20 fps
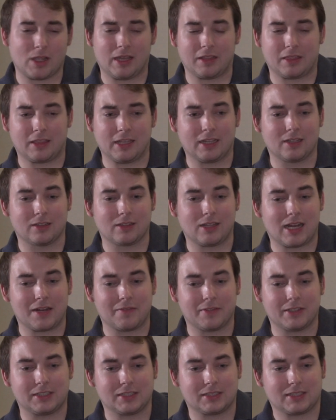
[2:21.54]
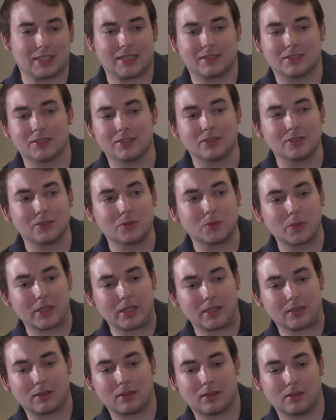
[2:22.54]
I think a lot of it just has to do
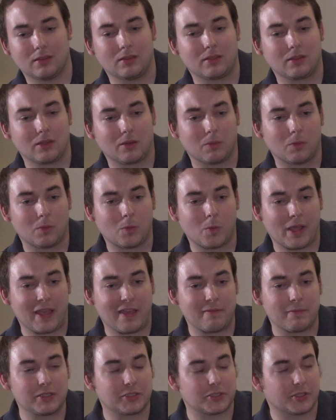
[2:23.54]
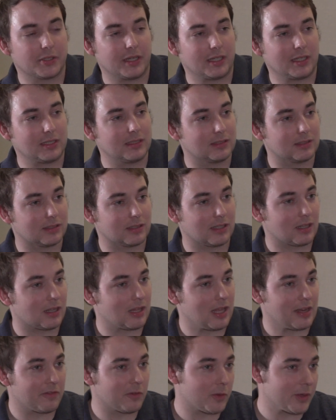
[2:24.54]
with the way I've been treated in
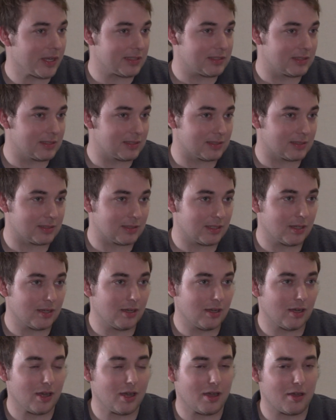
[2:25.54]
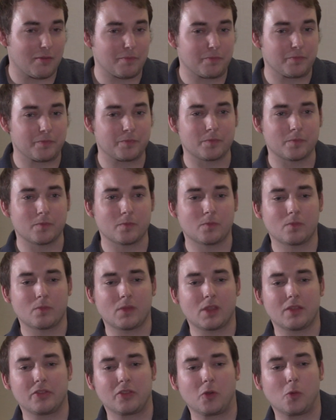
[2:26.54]
a lot of ways.
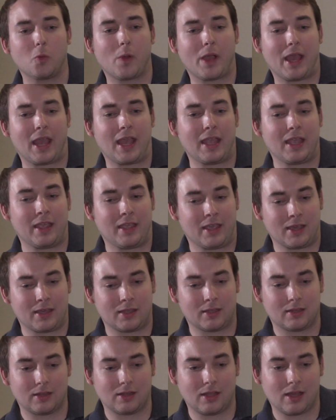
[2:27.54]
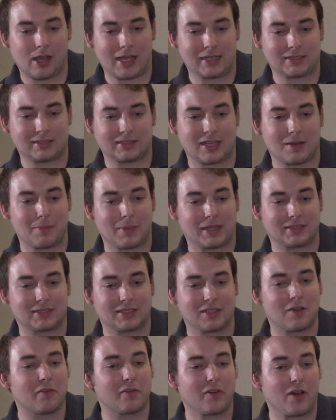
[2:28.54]
The way I set
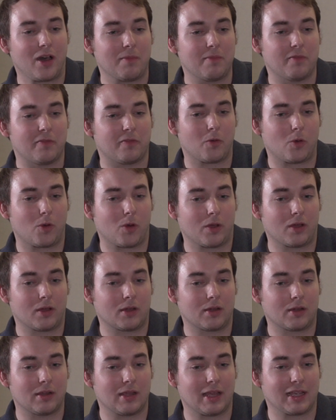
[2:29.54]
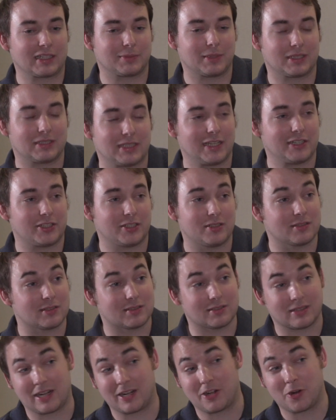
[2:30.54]
myself up for
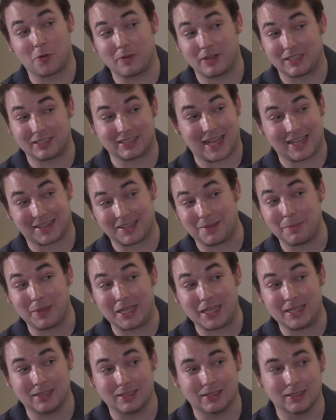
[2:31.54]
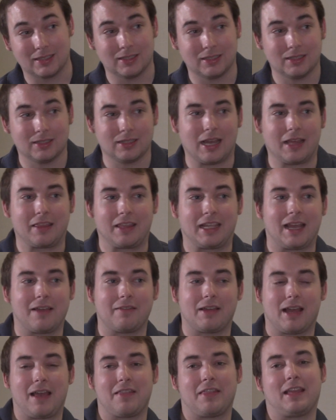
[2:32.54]
expectations that I don't exactly meet. I think
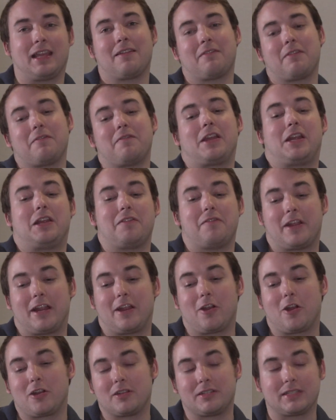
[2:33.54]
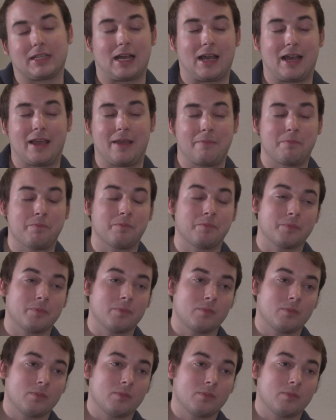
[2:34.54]
I have a very, very hard time